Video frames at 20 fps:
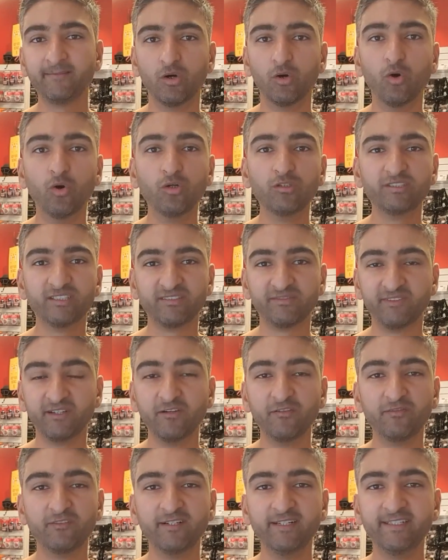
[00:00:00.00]
or just
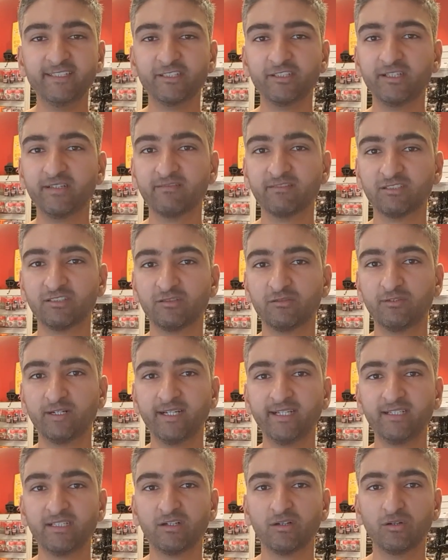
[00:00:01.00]
feel free to give us a
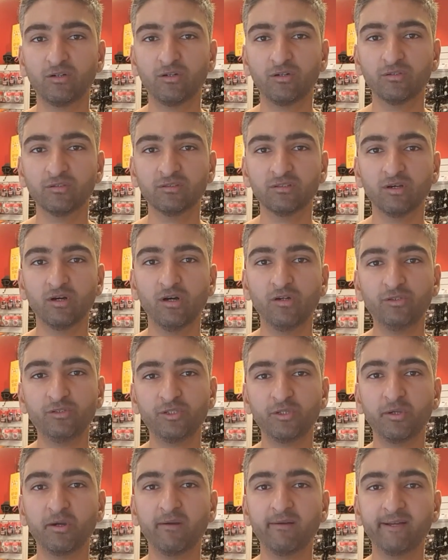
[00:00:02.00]
ring on
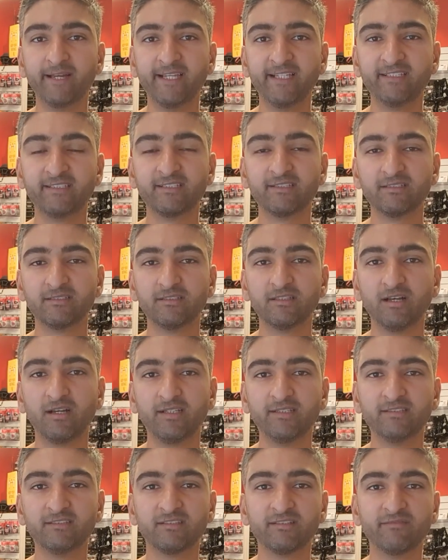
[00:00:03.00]
0208
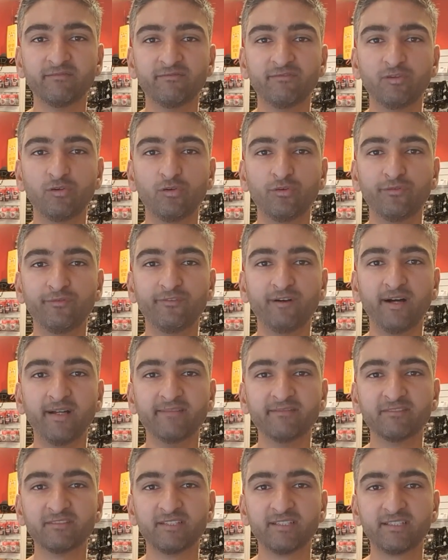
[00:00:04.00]
974
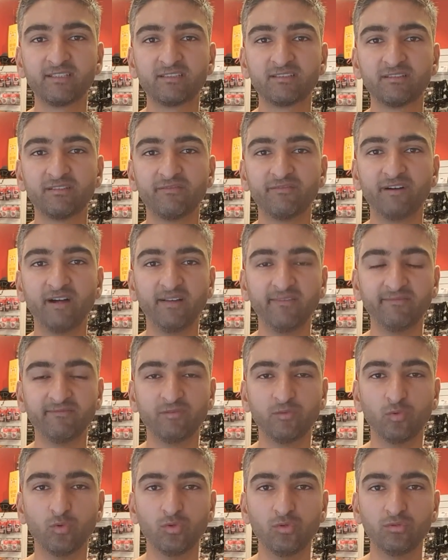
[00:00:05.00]

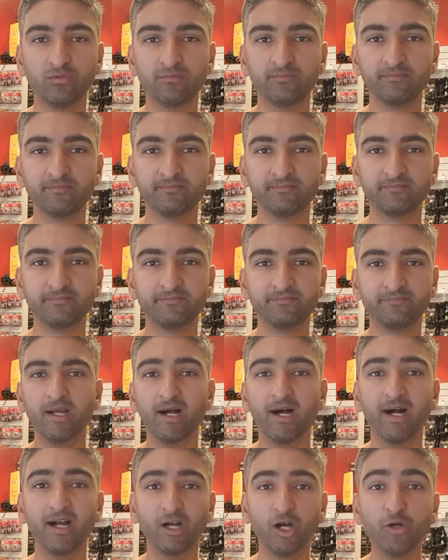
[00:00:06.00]
5654.
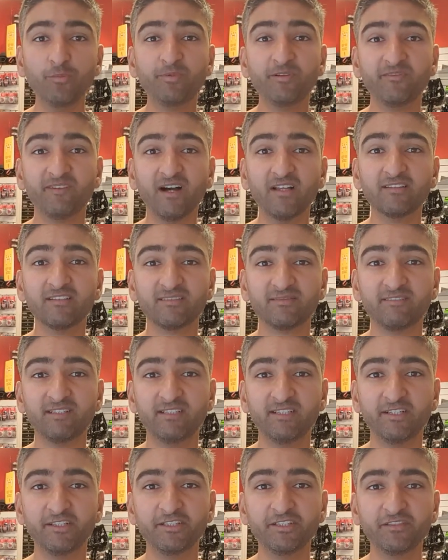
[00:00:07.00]
I hope you found this
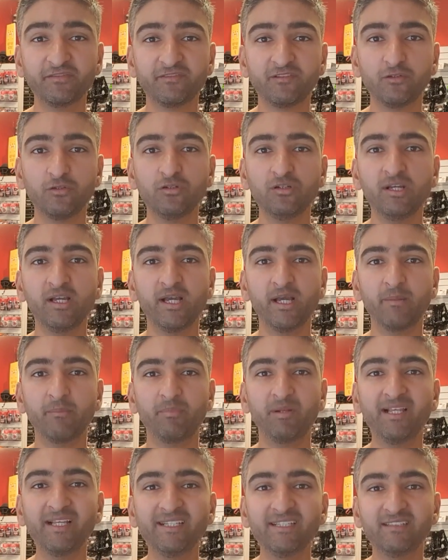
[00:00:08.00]
video useful.
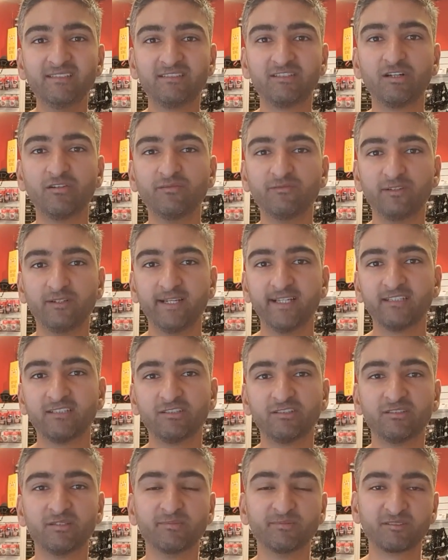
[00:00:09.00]
Please don't forget to
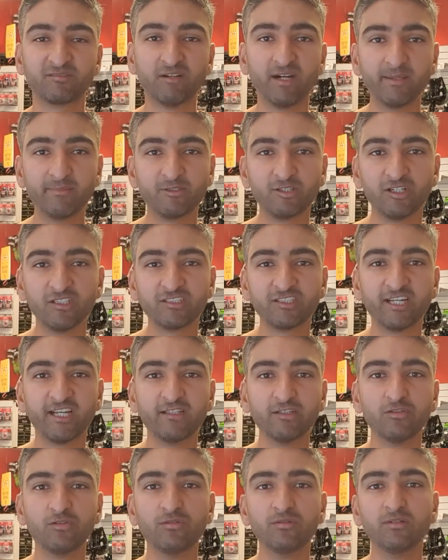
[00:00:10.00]
subscribe to our
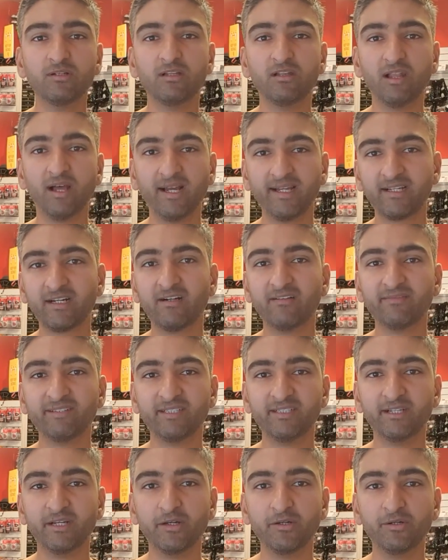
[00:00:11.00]
channel, like our
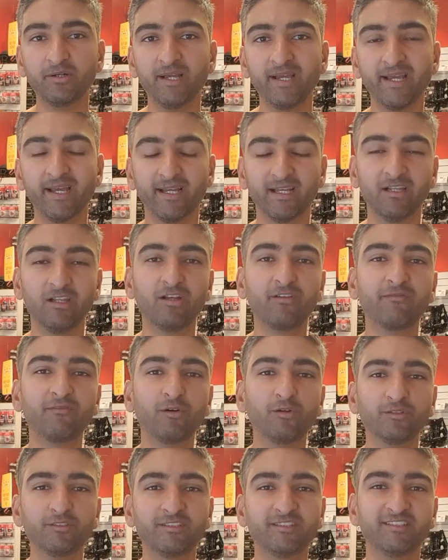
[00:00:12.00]
video, and I look
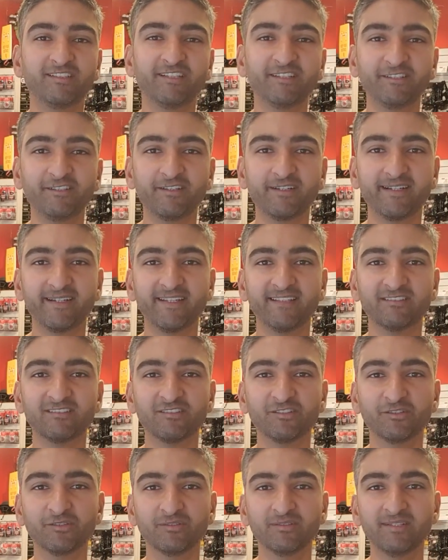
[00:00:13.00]
forward to seeing you again
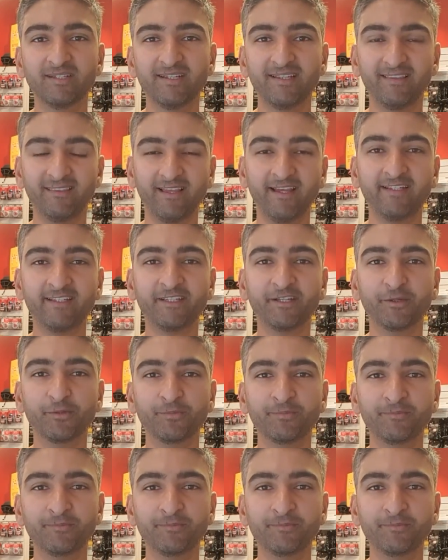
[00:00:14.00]
soon. Thank you.